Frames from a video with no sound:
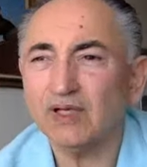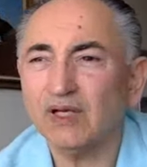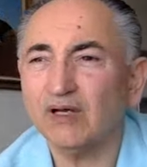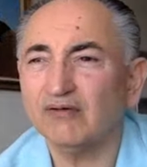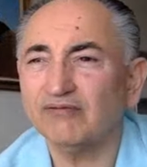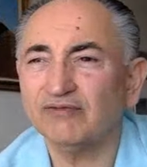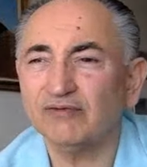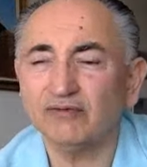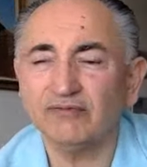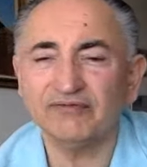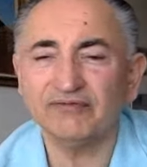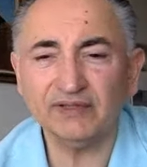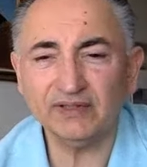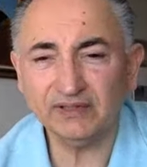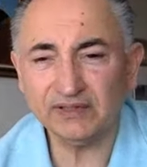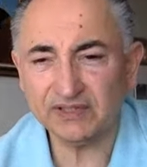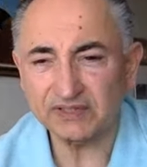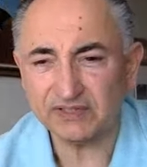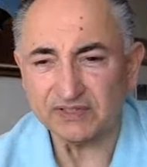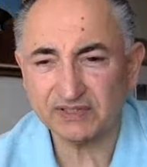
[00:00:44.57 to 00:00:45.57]
uh, fulfill
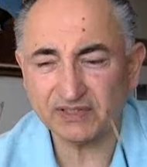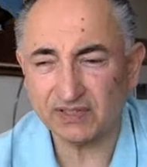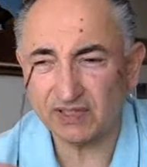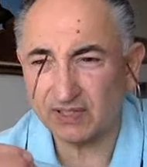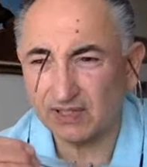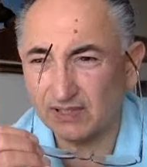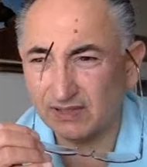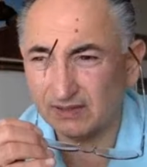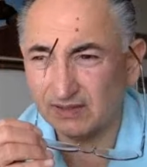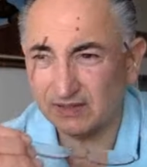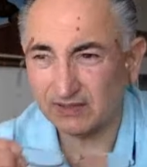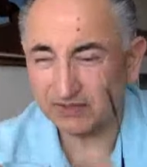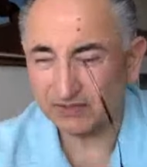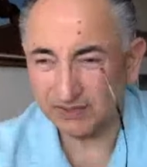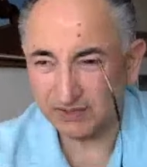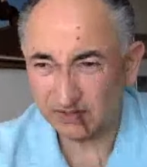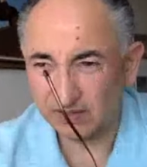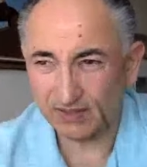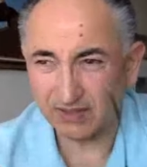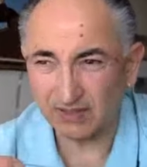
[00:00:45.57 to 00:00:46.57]
this, uh,
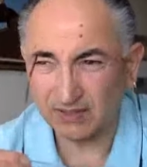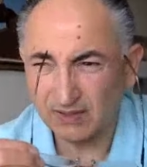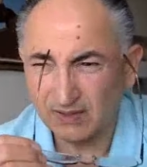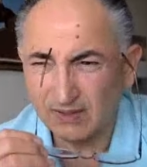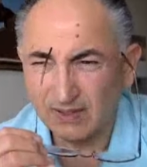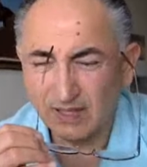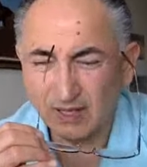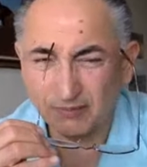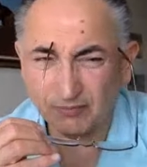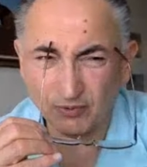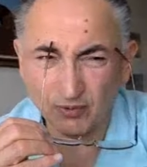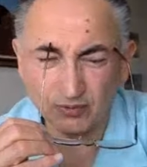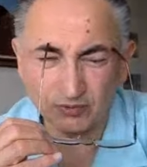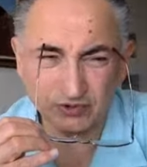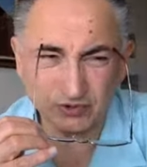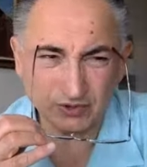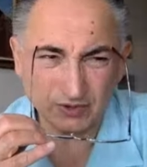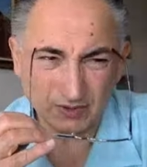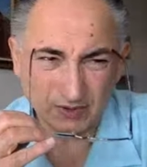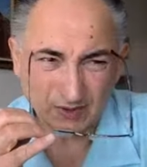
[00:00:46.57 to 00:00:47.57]
this uh,
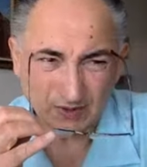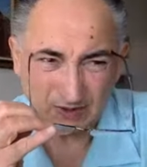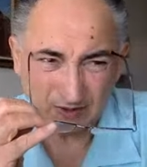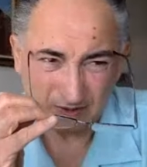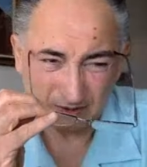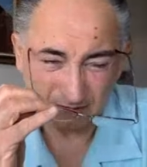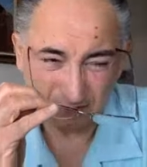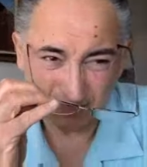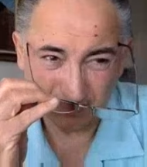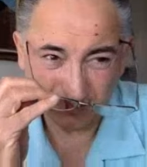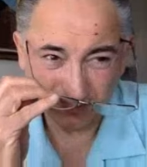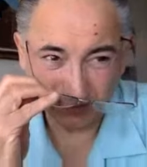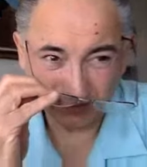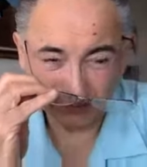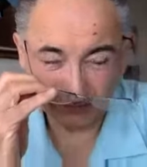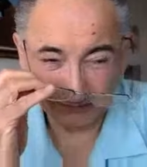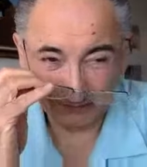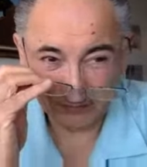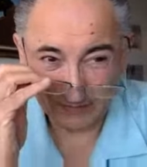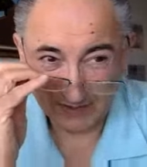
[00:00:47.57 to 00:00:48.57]
approach.
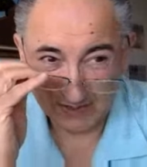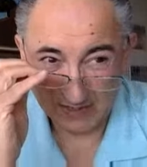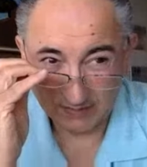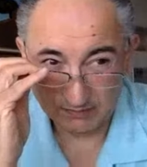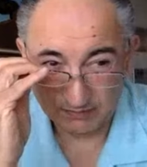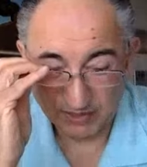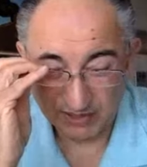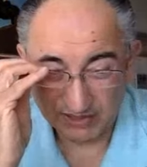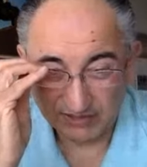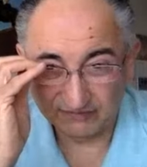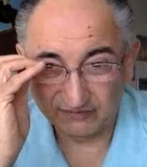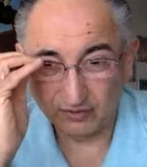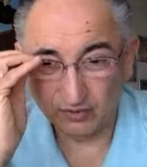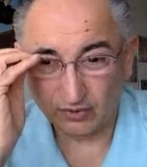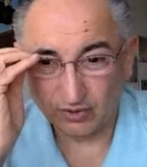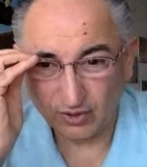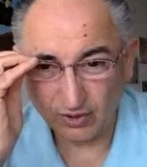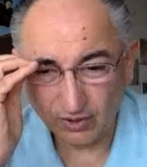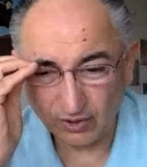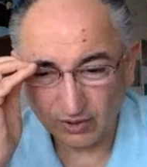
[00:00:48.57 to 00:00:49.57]
Um, but if you
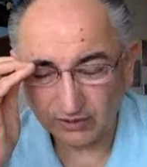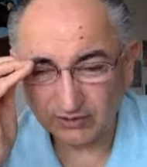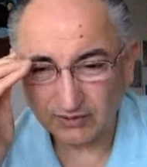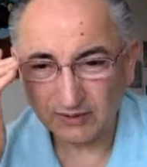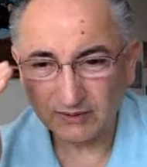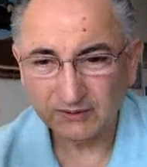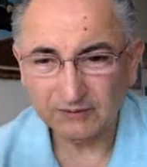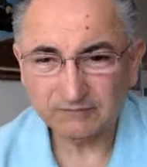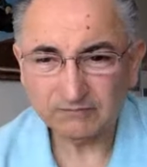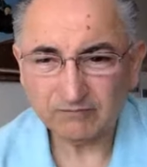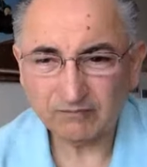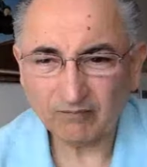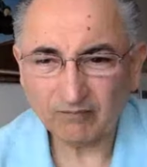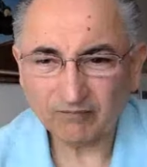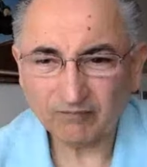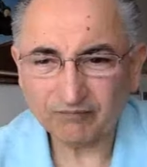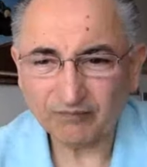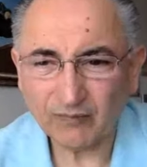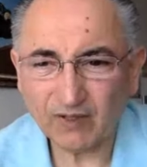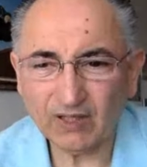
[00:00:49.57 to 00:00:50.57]
could,
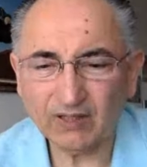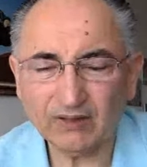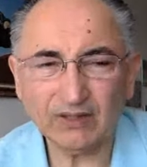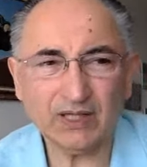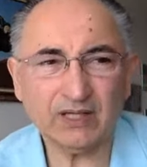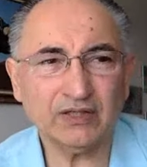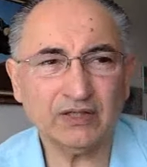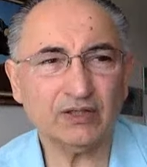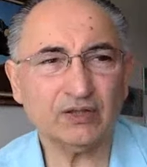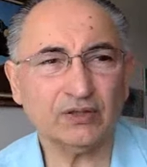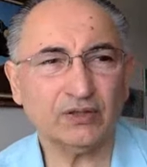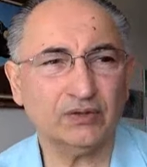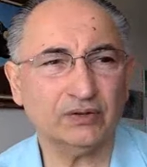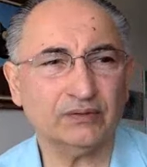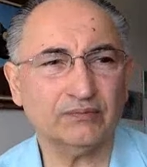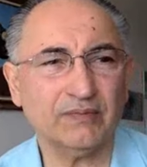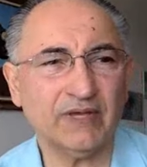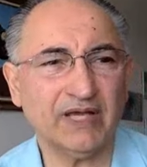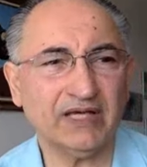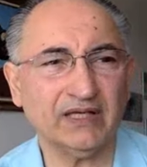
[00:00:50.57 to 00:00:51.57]
then you
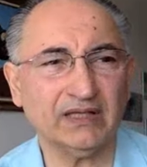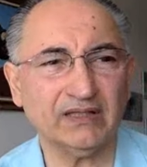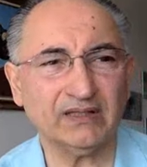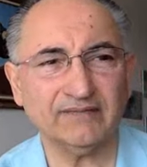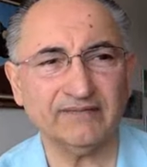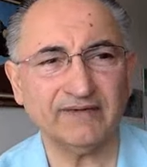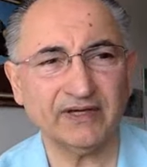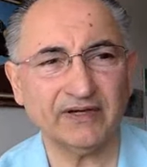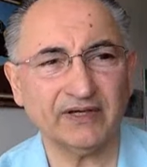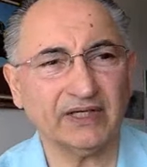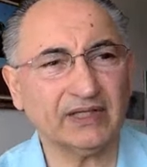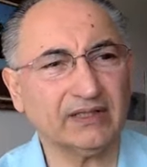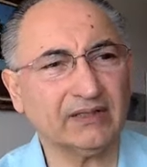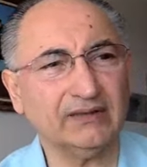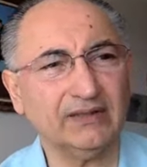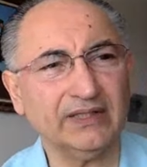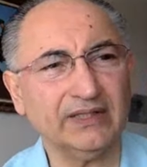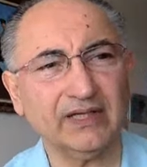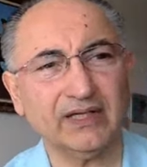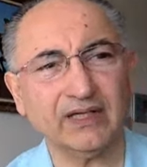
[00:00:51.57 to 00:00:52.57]
could make it very
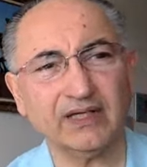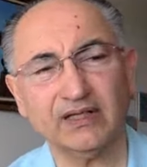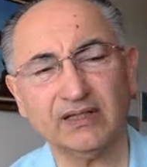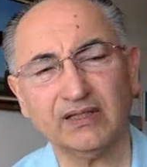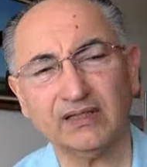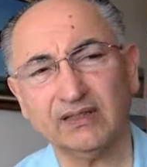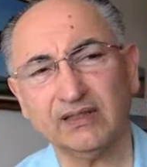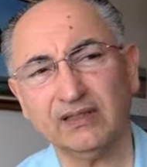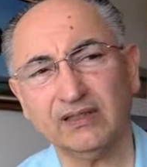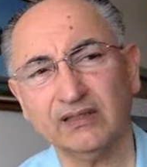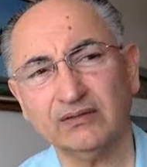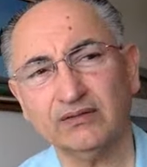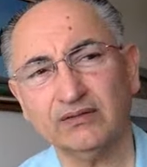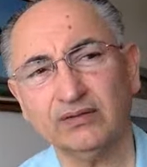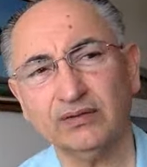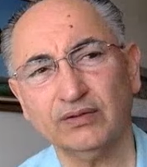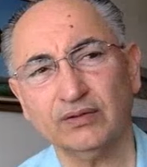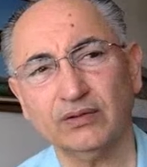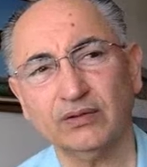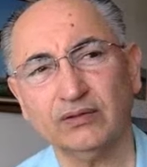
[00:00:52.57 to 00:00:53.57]
clear uh, to
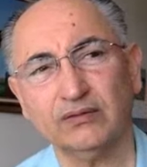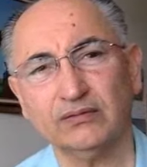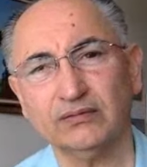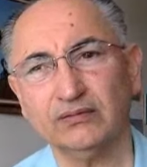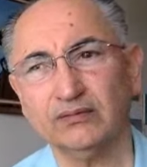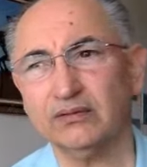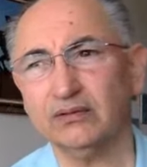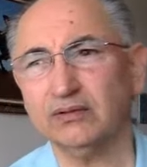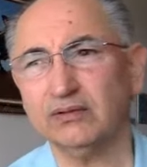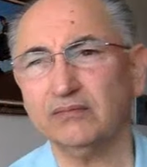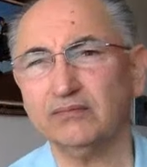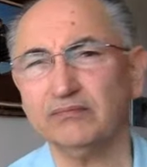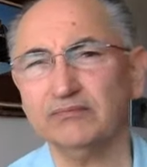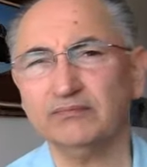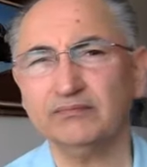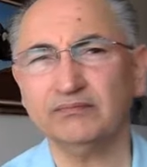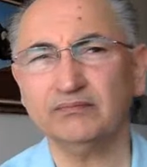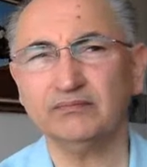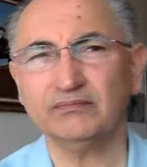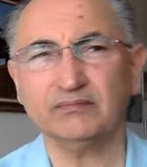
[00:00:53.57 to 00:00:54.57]
your um,
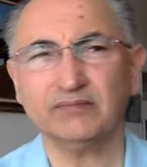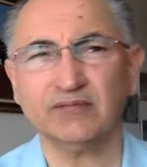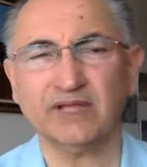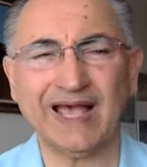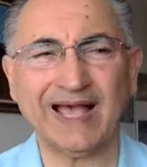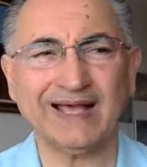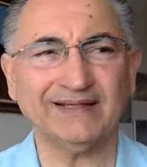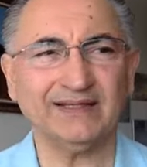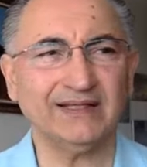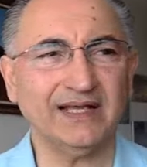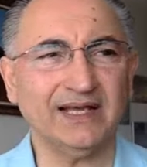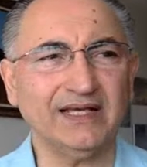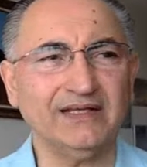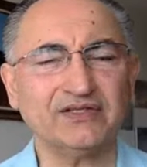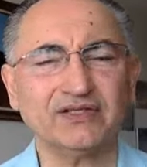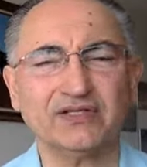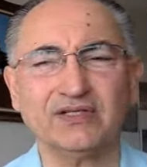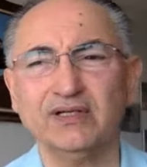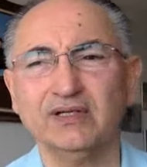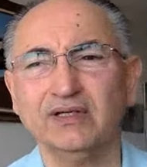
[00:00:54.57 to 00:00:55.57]

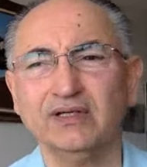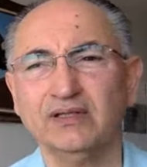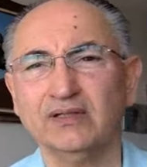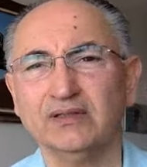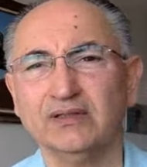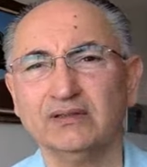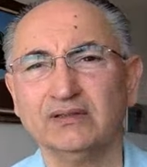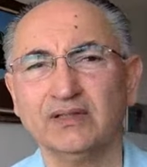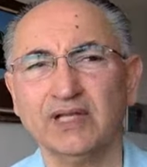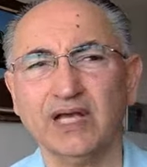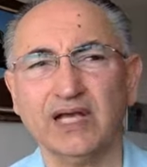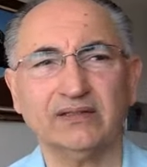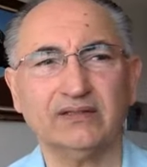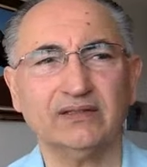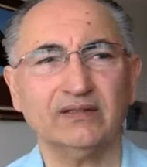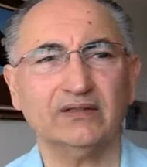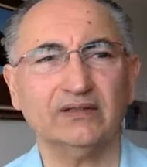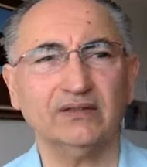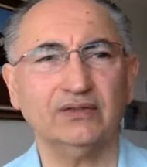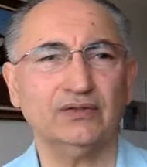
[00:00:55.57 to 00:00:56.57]
candidates that
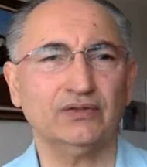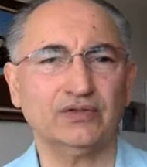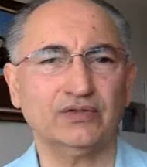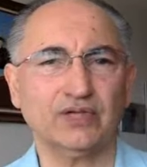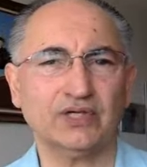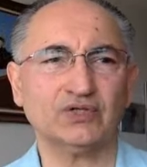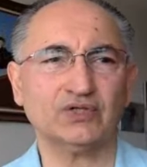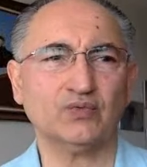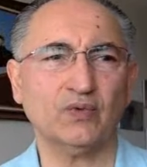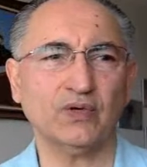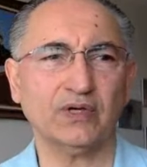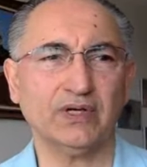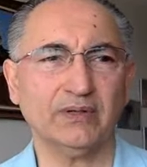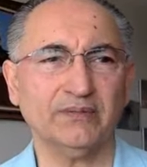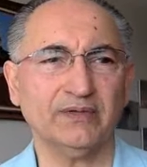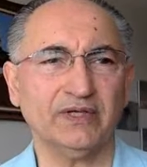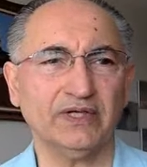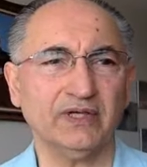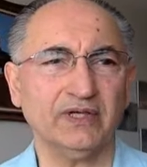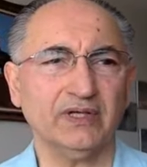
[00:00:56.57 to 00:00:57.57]
you just want to
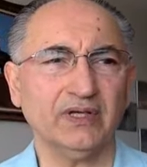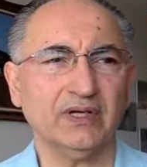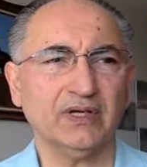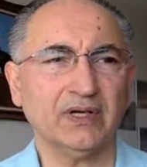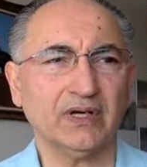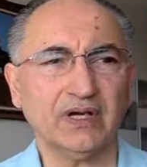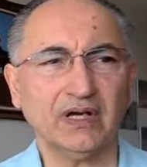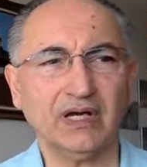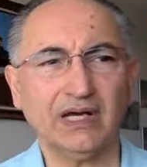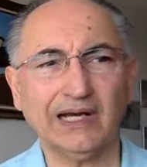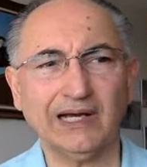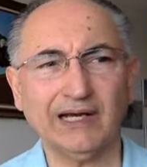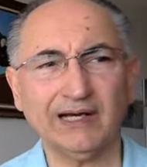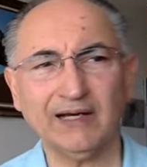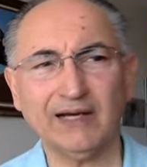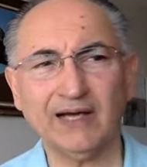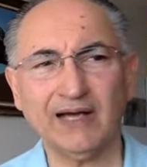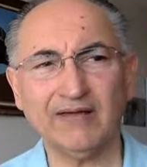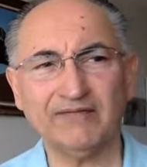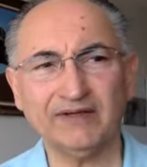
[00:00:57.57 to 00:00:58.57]
be
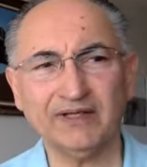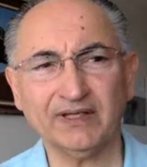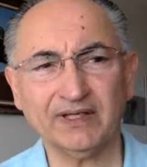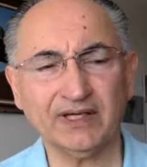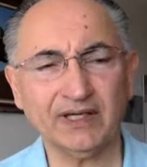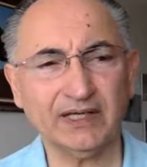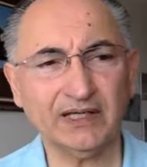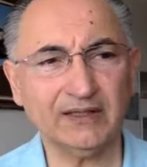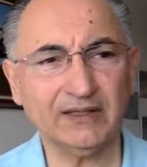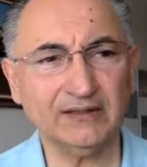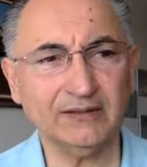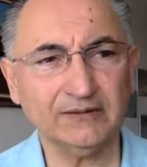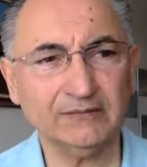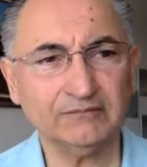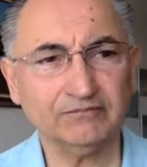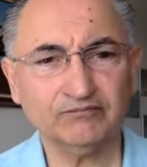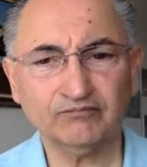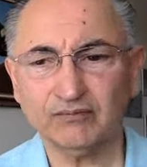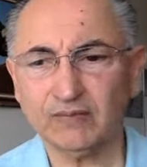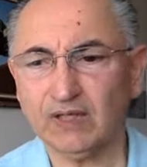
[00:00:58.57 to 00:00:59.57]
uh, having
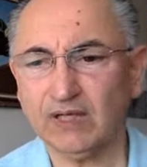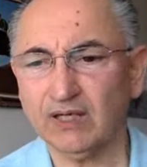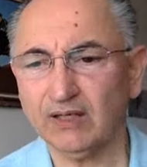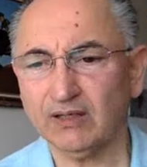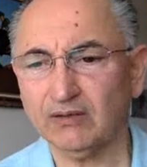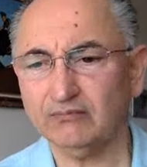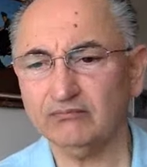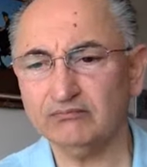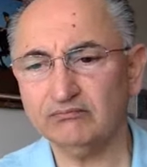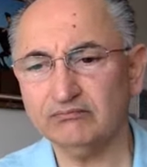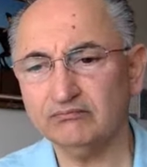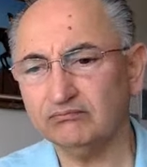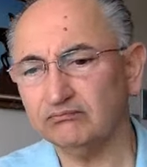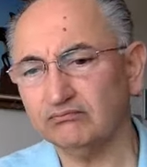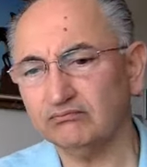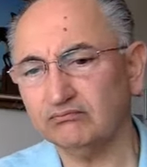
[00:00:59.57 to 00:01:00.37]
a um,